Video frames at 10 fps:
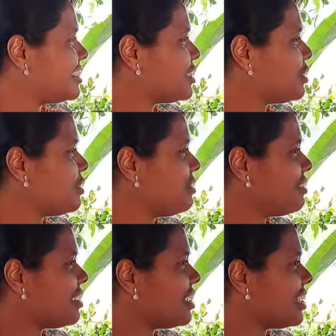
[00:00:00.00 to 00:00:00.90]
So
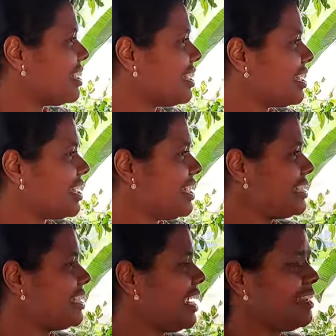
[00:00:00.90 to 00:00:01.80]
he
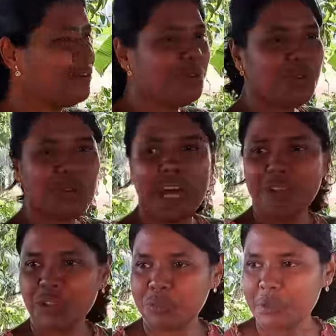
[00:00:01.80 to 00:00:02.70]
said, I don't know how
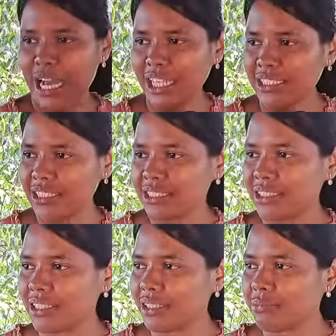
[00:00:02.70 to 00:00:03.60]
you pass,
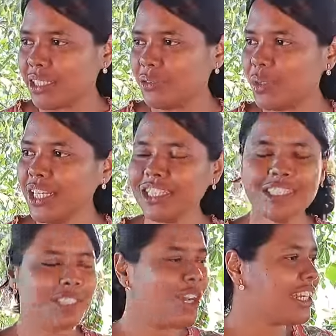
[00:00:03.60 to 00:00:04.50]
but work
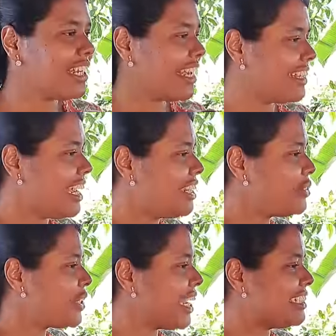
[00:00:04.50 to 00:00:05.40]
is not like that. You
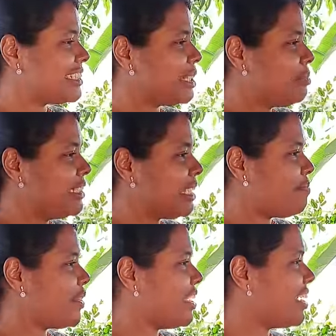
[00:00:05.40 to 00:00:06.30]
can scribble
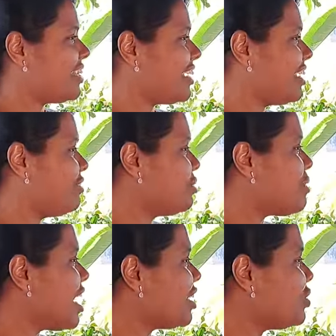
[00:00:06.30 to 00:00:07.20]
something and they give you
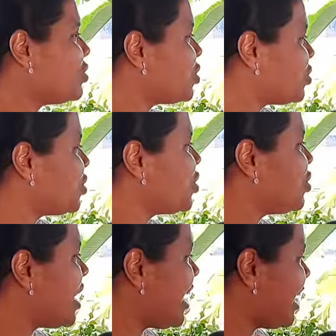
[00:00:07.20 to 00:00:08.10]
mark. You should
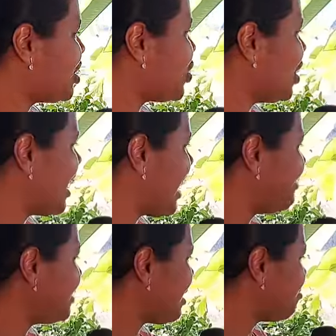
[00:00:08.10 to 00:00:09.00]
actually have
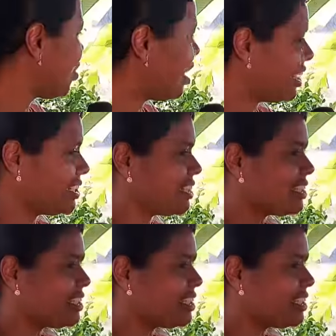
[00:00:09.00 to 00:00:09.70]
some knowledge.